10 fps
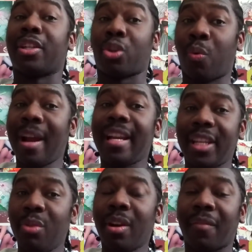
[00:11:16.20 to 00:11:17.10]
twin
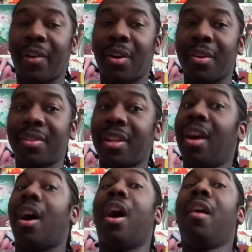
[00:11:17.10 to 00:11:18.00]
universe
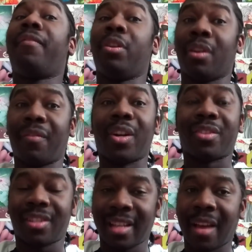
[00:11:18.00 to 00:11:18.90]
of
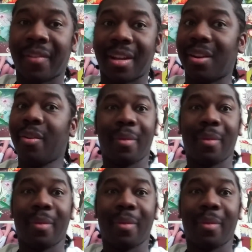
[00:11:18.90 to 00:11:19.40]
Universe 7.